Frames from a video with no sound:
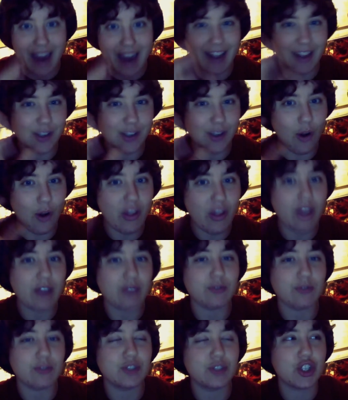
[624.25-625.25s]
It has all
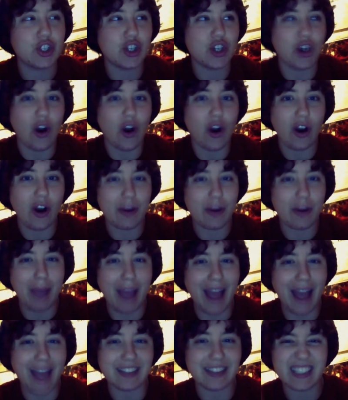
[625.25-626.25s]
that
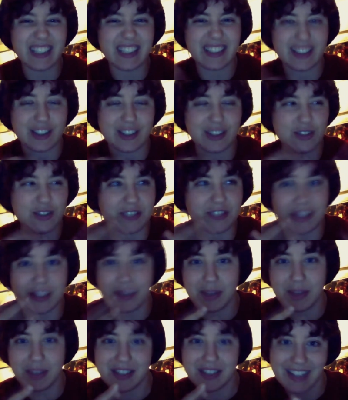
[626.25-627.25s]
charm and
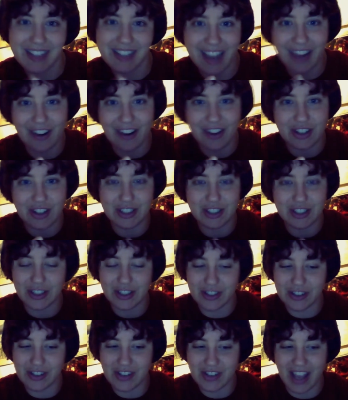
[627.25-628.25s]
charisma to the
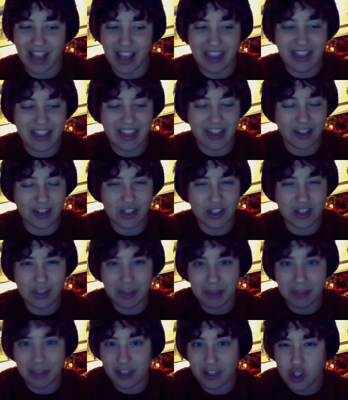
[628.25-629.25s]
characters, and there's
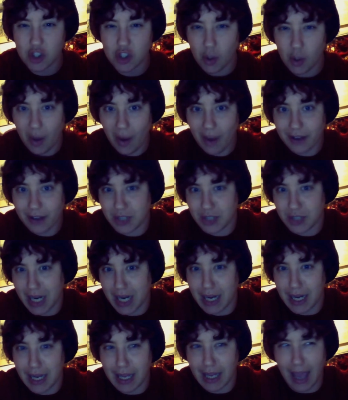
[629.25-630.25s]
just something so
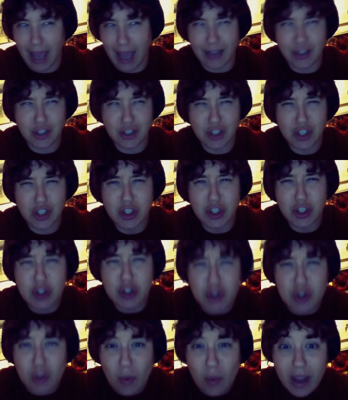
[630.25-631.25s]
entertaining and just
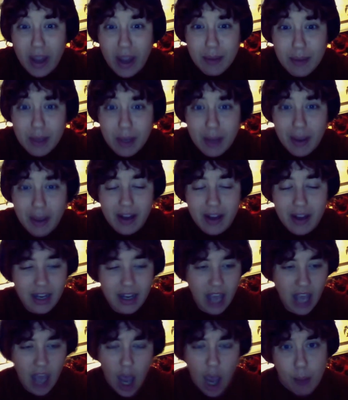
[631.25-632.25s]
enjoyable about
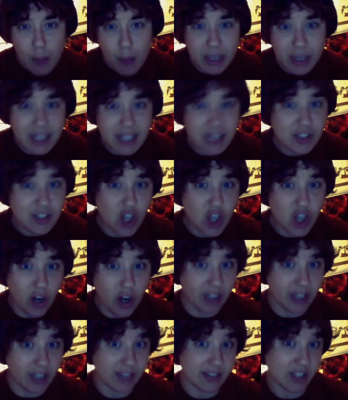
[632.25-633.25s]
it. But it is
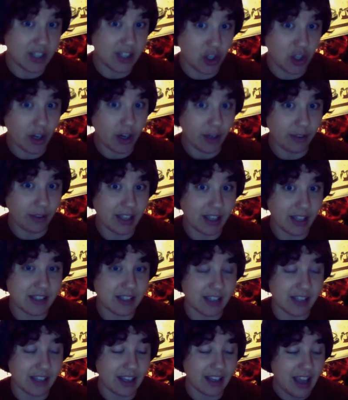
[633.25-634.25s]
dark. It's a dark
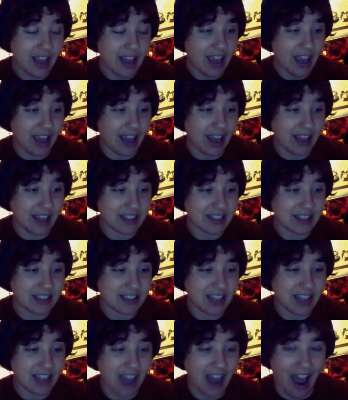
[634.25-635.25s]
fantasy,
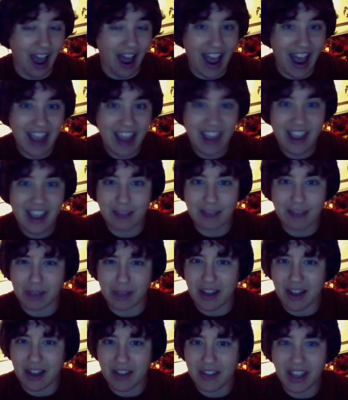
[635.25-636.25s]
and I
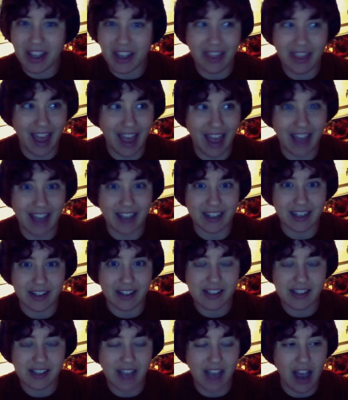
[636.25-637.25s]
am loving the heck
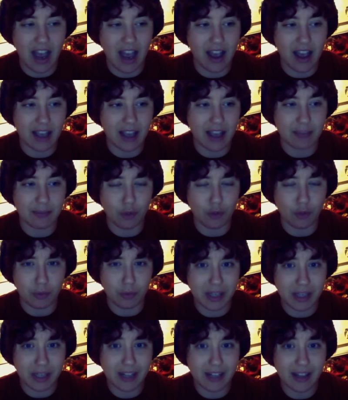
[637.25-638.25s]
out of this. I'm
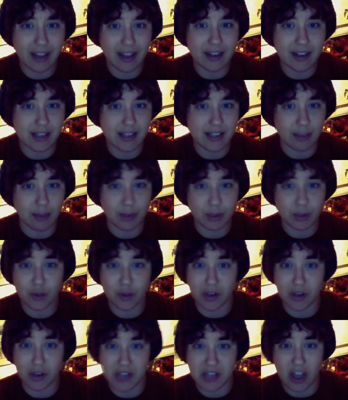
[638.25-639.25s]
really glad I
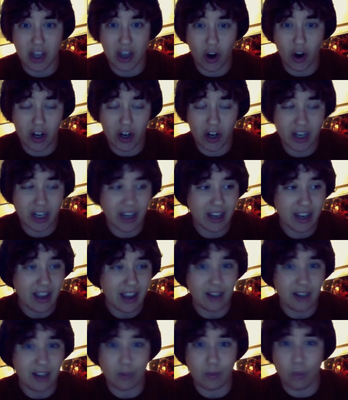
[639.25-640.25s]
stumbled across the arc
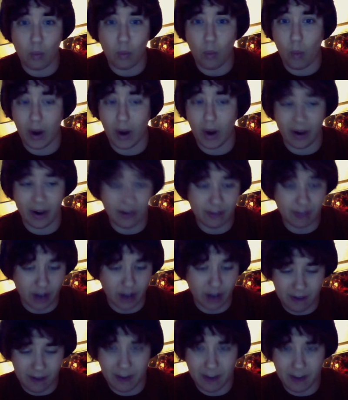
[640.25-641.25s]

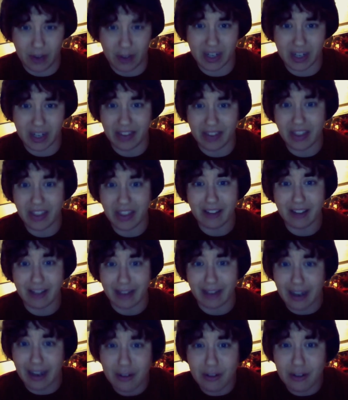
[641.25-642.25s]
wherever I found it, I think
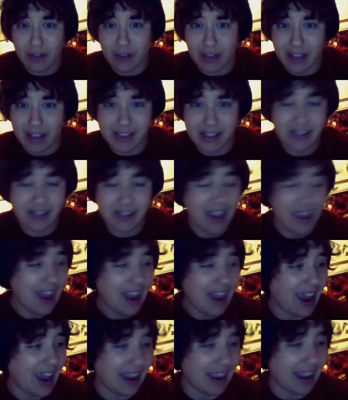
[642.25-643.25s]
on Edelweiss,
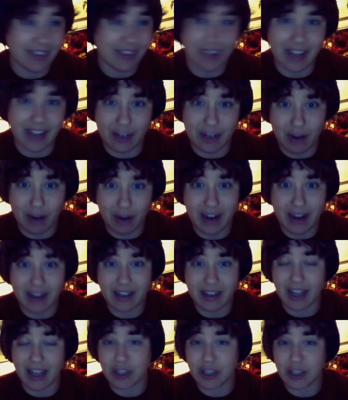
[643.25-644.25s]
and that I read
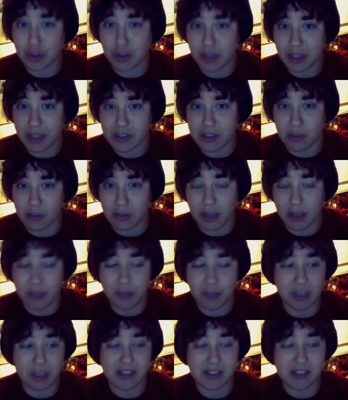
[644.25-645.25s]
it and enjoyed it so
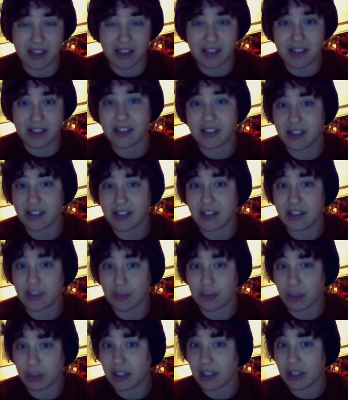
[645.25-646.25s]
much, because this is a
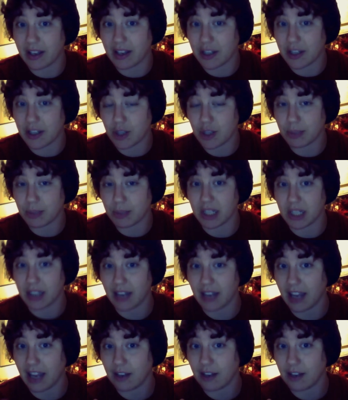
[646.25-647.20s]
series I'm really glad I jumped on.